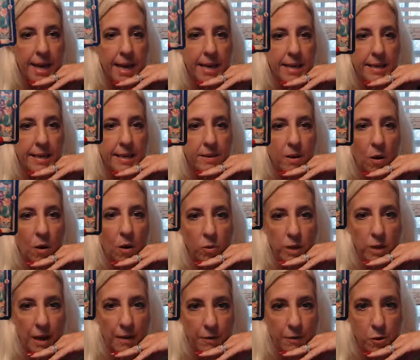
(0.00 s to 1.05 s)
is
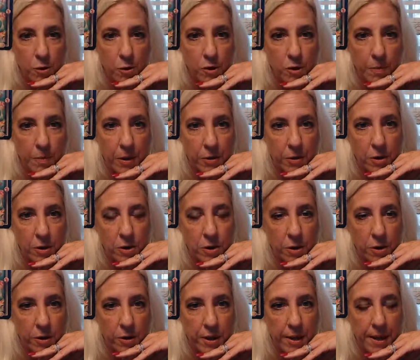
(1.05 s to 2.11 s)
old lovers are supposed to
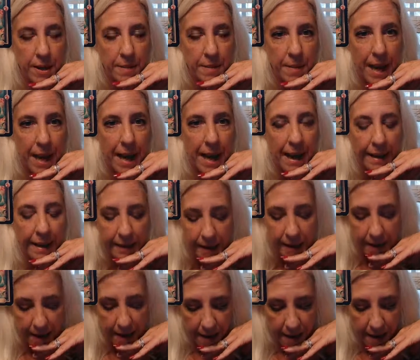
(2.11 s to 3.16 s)
start to come back
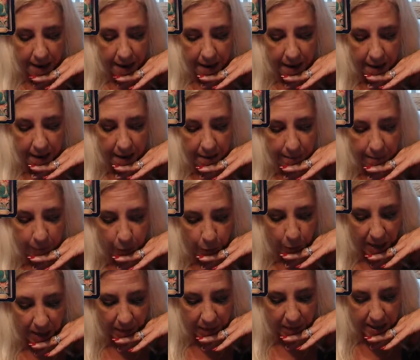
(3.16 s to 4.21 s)
um,
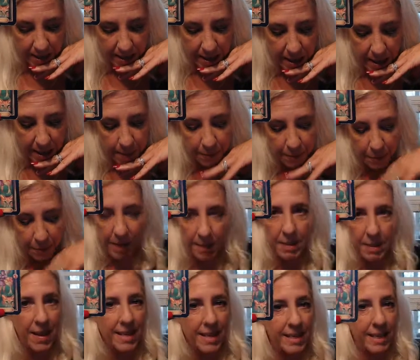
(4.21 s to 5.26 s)
throughout this time frame,
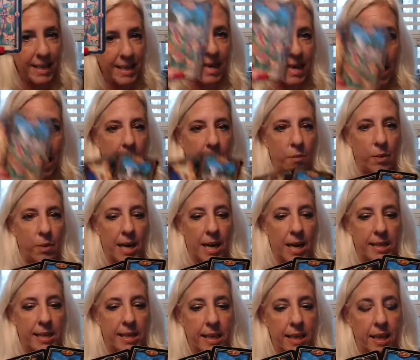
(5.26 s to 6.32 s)
and that's exactly what
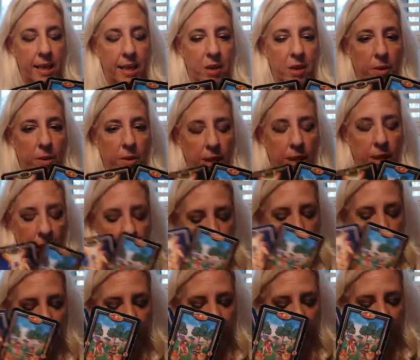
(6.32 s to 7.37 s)
I see here with the
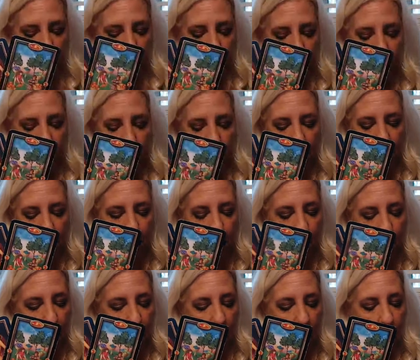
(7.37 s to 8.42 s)
lovers, the Six of
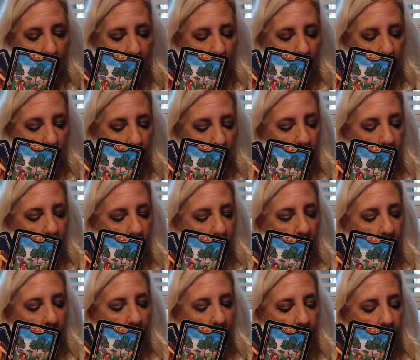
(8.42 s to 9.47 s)
Cups, the
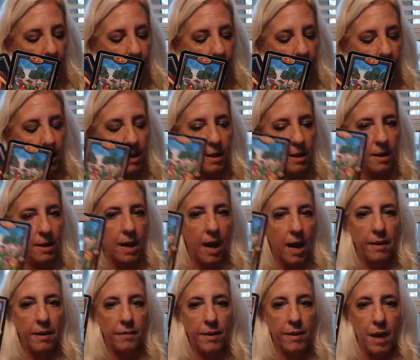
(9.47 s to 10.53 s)
uh,
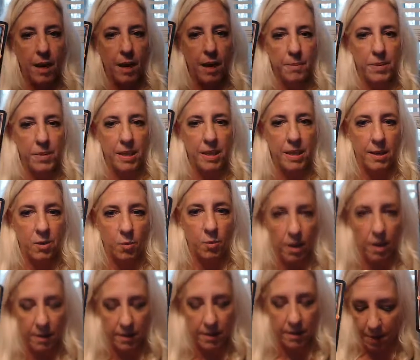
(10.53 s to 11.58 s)
Knight of Cups, as
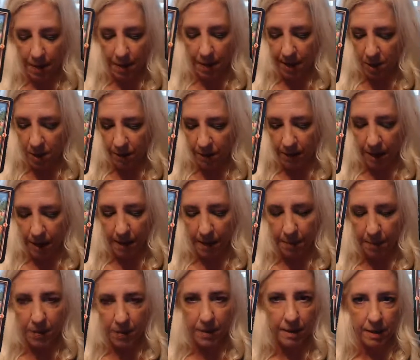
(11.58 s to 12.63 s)
well as the Page of
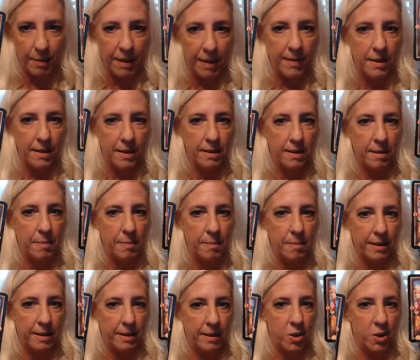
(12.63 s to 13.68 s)
Cups. I mean, this is a
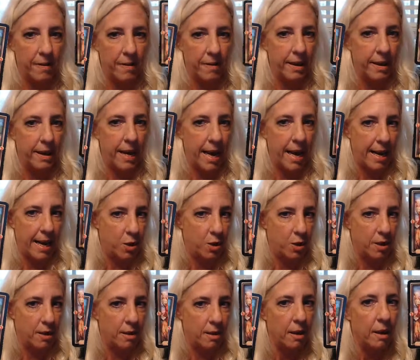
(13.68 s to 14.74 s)
message and then an
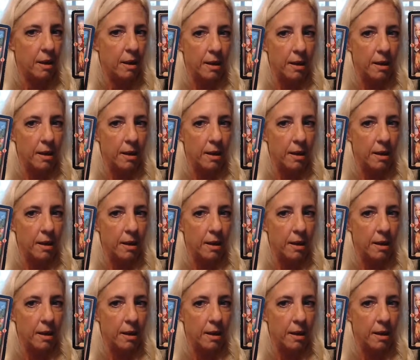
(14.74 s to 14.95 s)
action